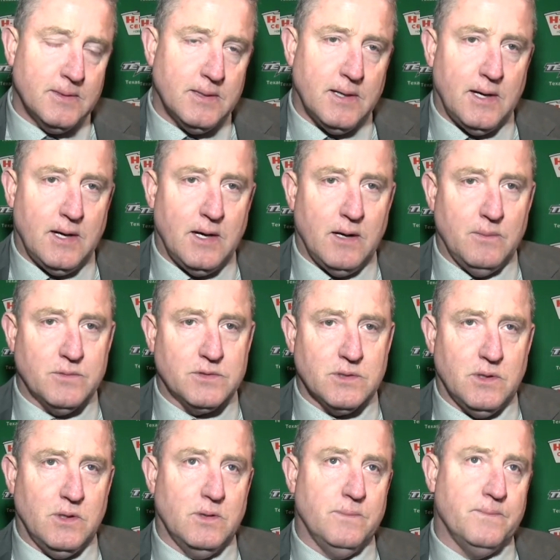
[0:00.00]
um,
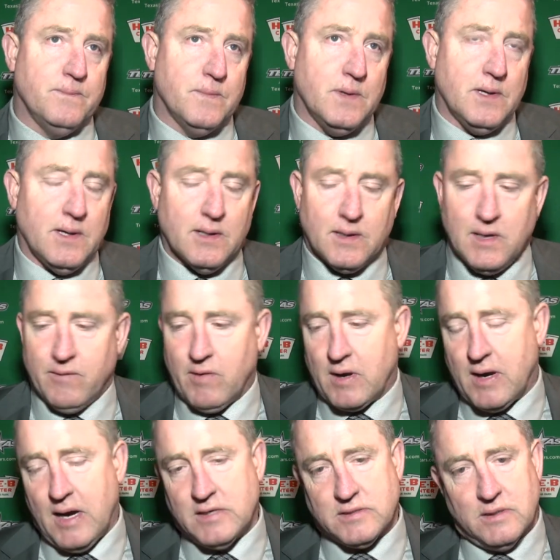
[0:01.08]
so uh, give our
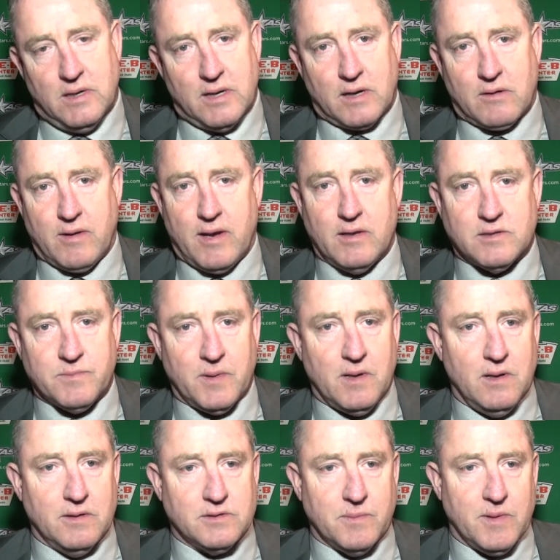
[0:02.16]
guys a lot of credit. It's been
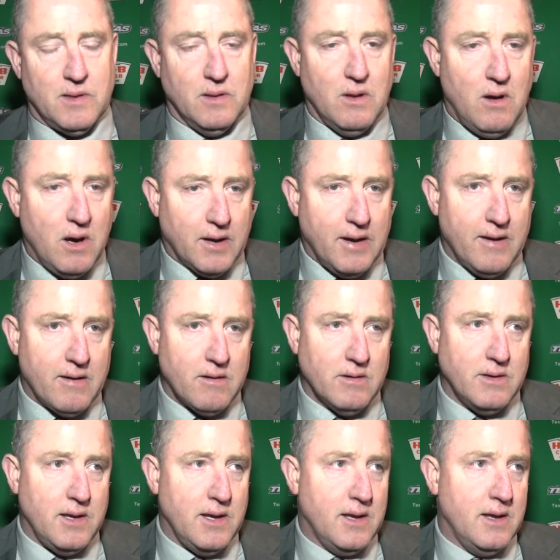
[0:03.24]
a, it's been a long year,
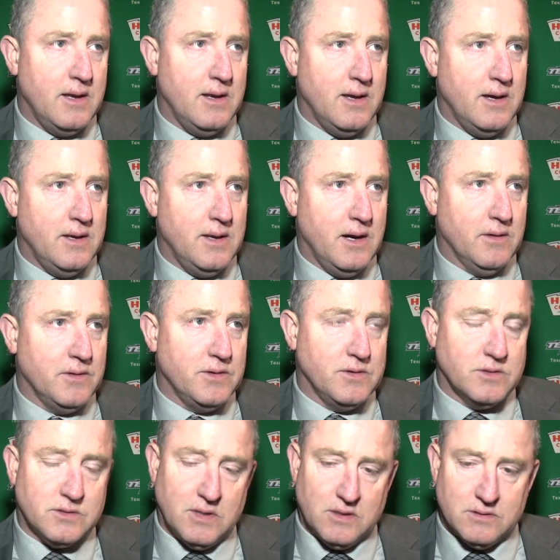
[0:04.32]
and, and uh, now the
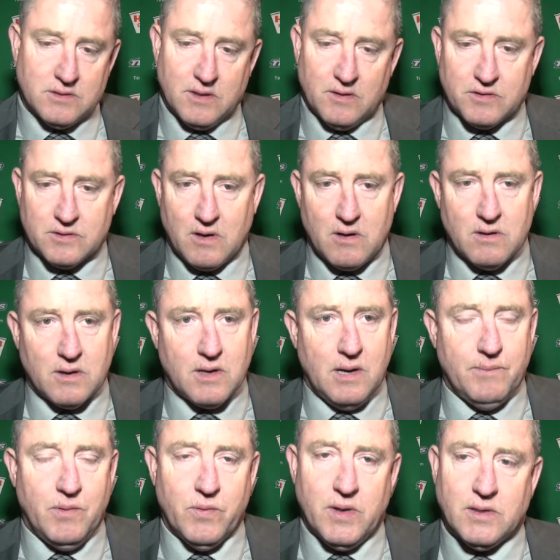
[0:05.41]
new season is going to start in a
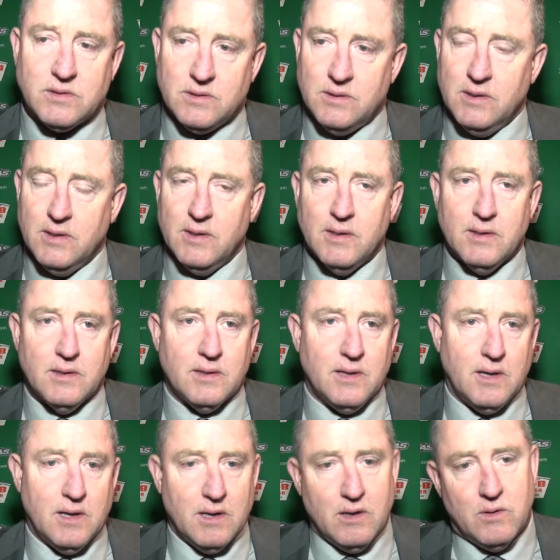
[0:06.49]
couple weeks. And
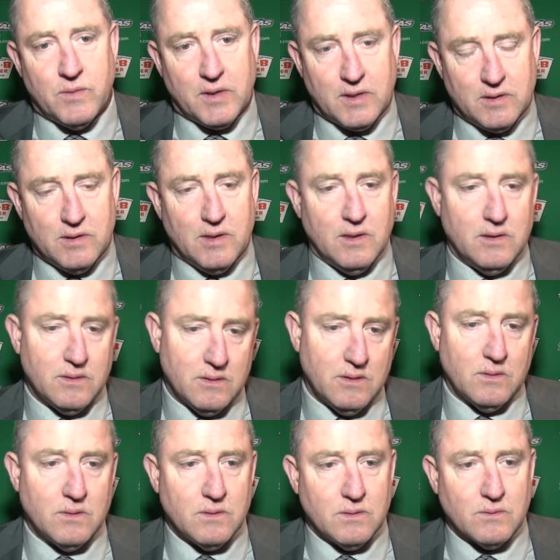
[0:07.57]
uh, we can uh, you
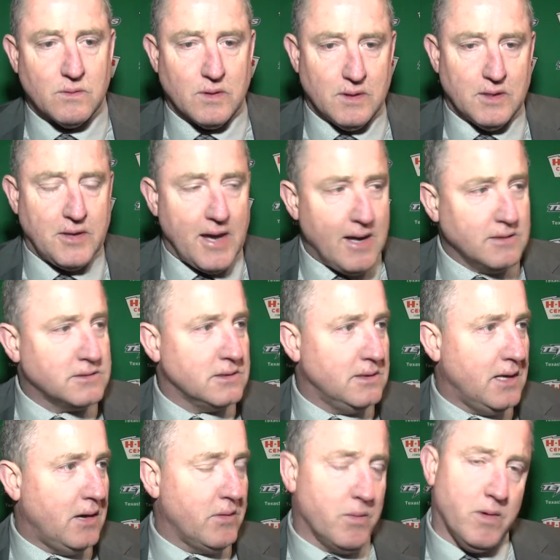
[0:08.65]
know we're in the dance, and
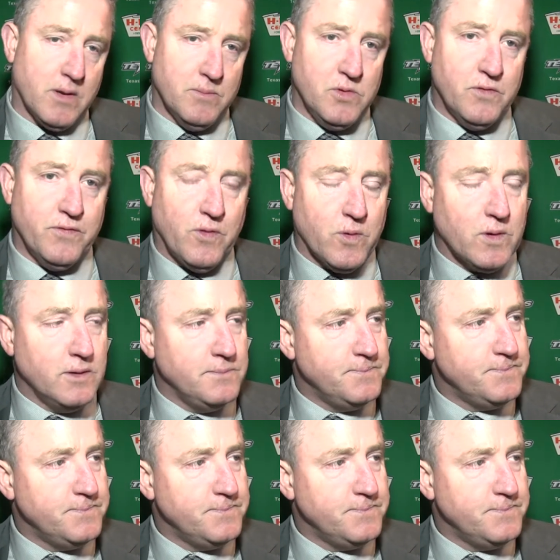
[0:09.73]
now we want to move forward.